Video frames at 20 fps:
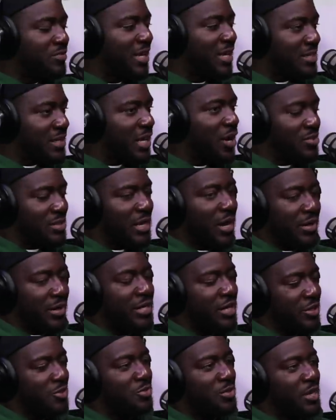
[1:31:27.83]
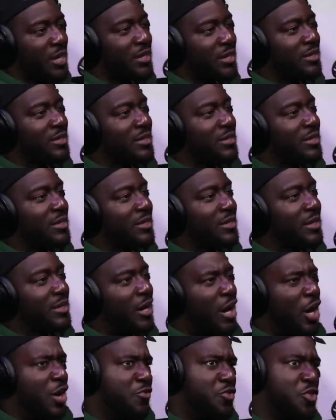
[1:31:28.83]
bub, there's girls out there that do that.
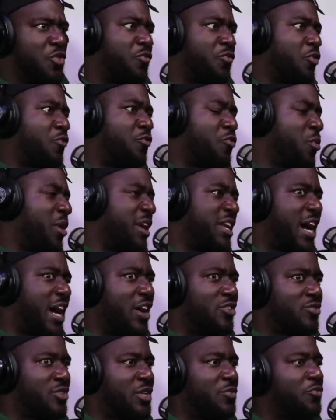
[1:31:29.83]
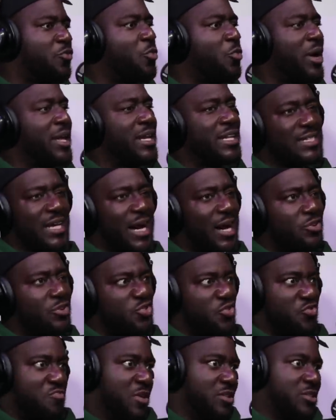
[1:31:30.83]
Oh, if you were in his
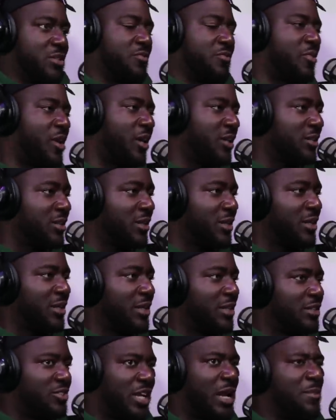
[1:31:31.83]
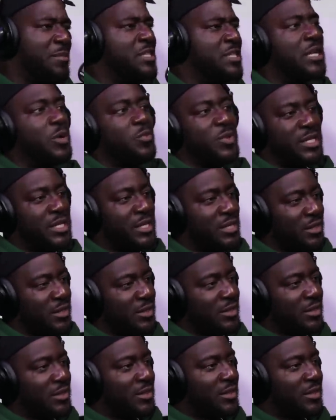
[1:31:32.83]
house, you must have fucked. So that means that we did.